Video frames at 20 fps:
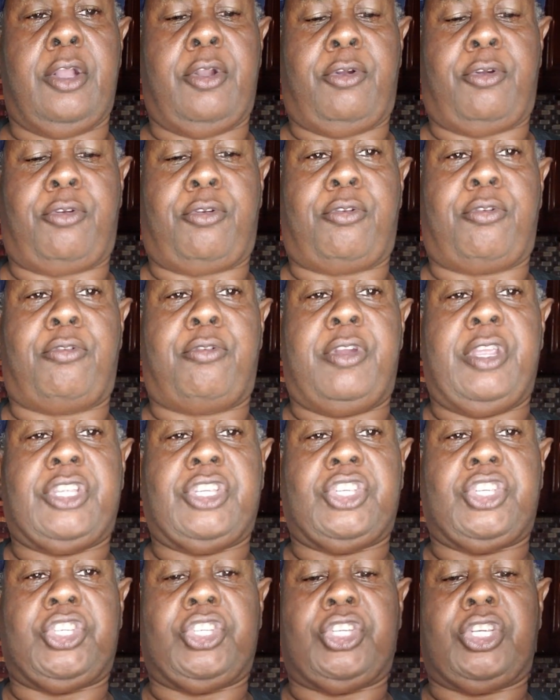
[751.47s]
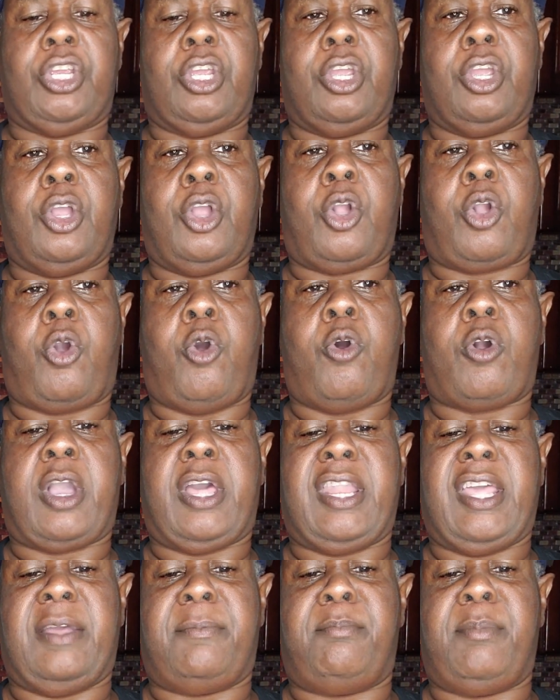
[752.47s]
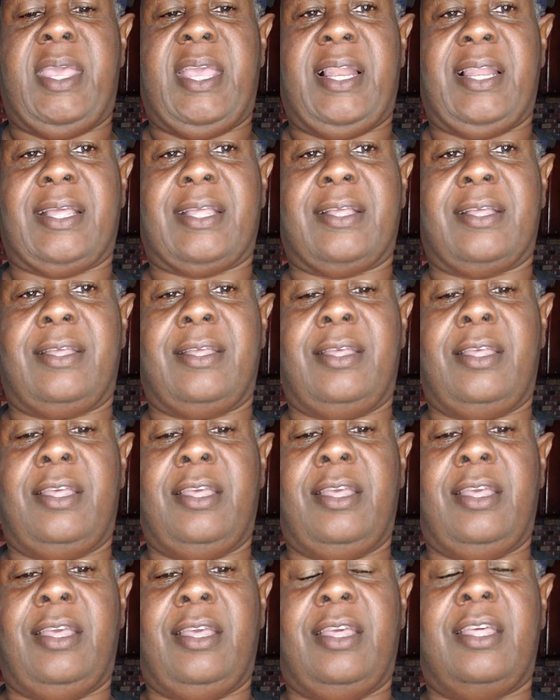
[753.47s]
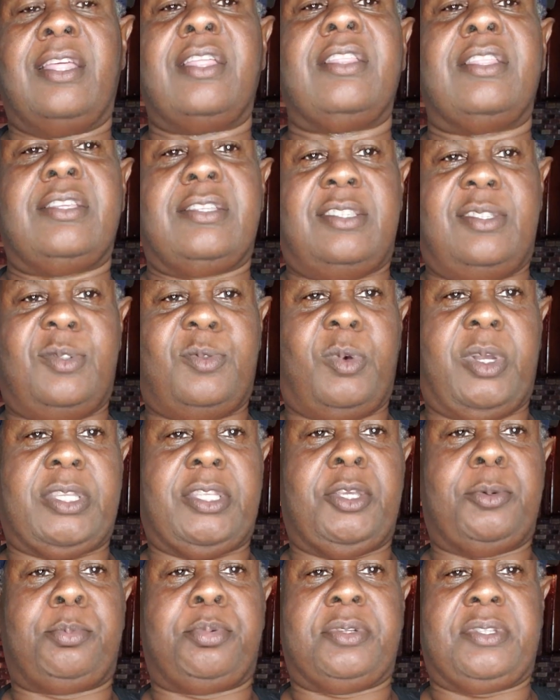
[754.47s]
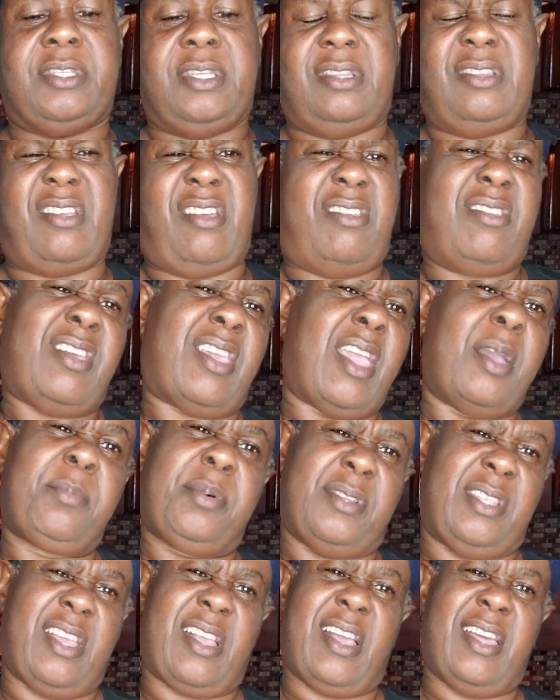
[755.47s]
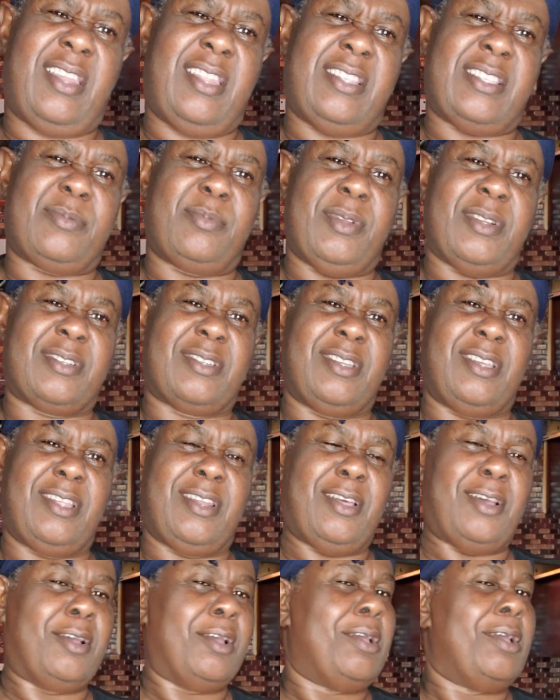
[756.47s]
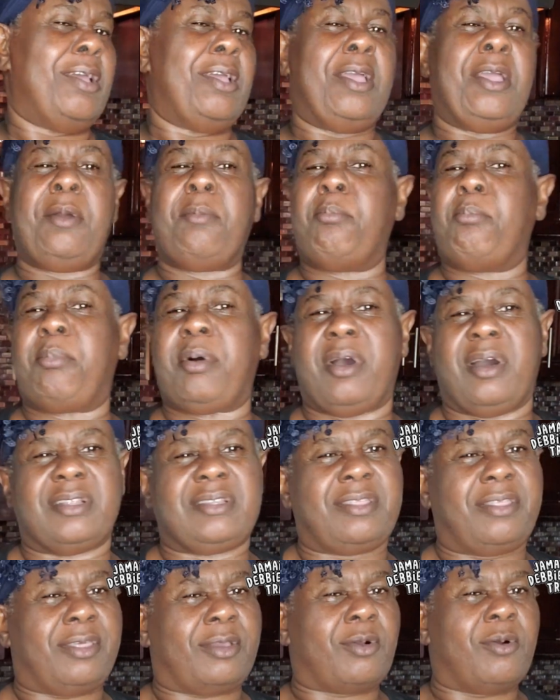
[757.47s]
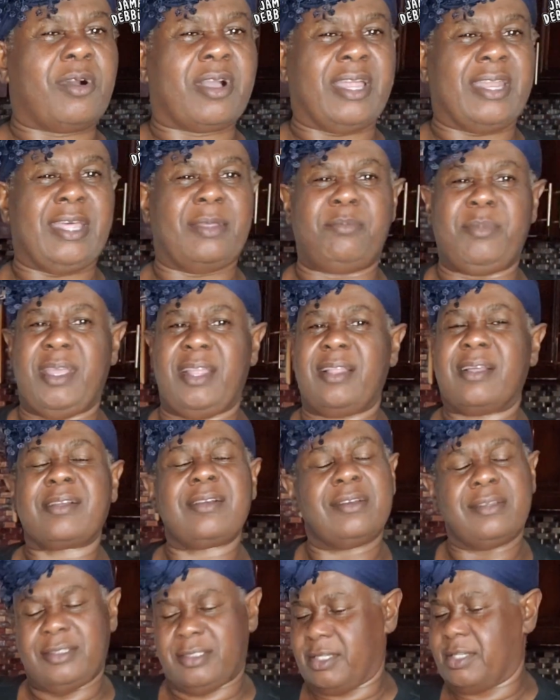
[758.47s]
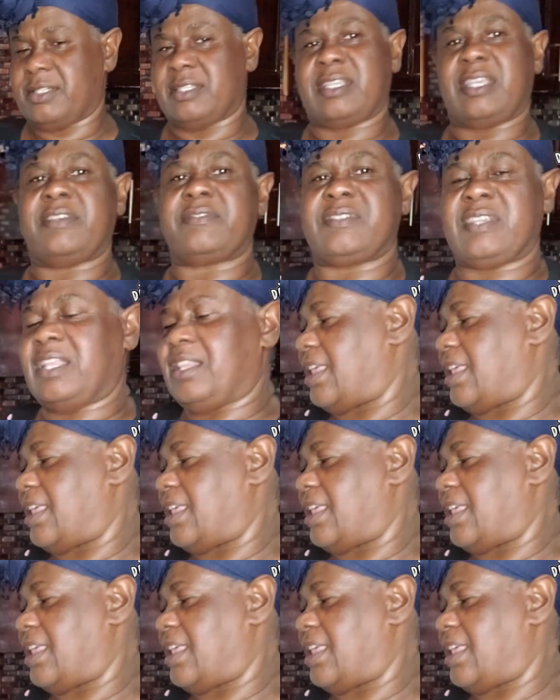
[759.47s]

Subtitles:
rich coconut milk. This is what you put in there. You can put your condensed milk too, you know, but the coconut milk just gives it